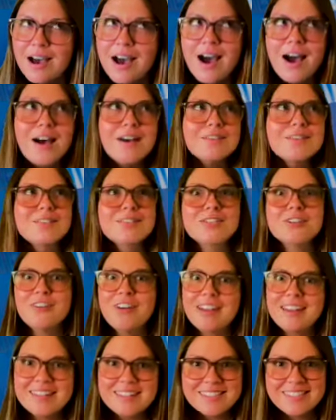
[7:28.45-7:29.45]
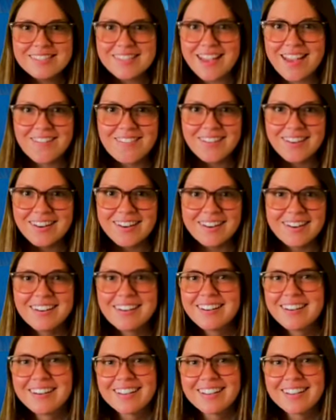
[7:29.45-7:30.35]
A screensaver!